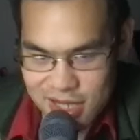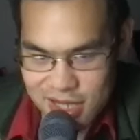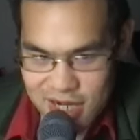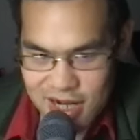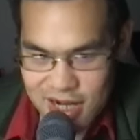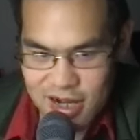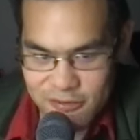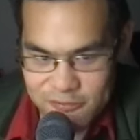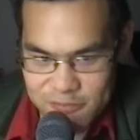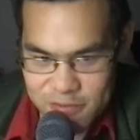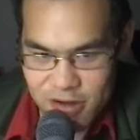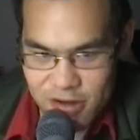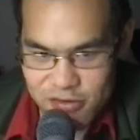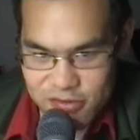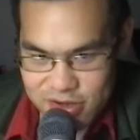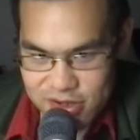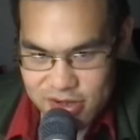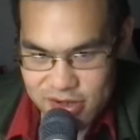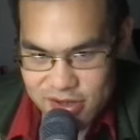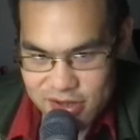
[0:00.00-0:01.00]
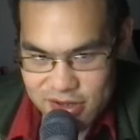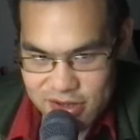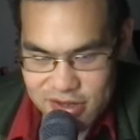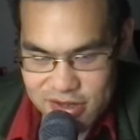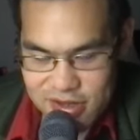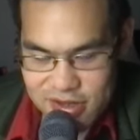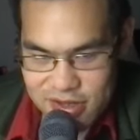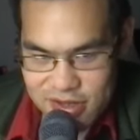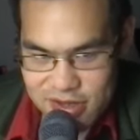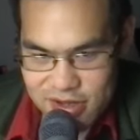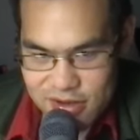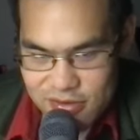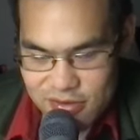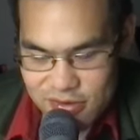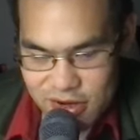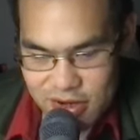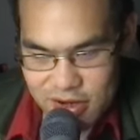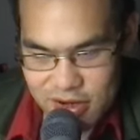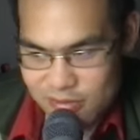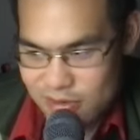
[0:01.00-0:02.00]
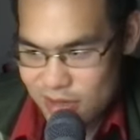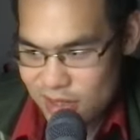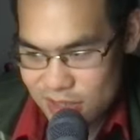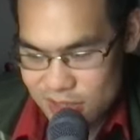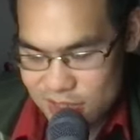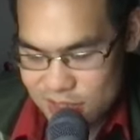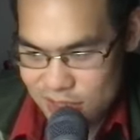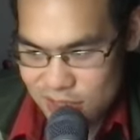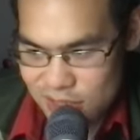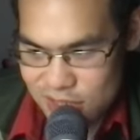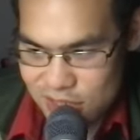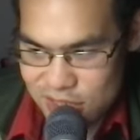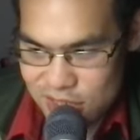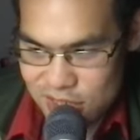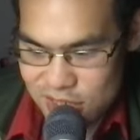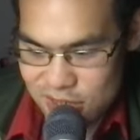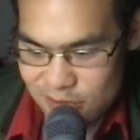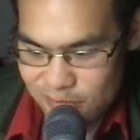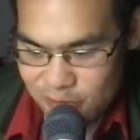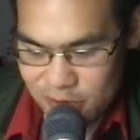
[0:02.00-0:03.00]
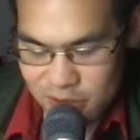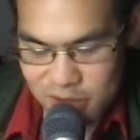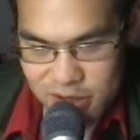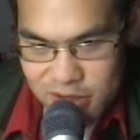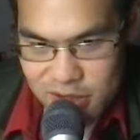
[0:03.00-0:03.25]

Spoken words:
get out of poverty. Right? I mean, it's just a simple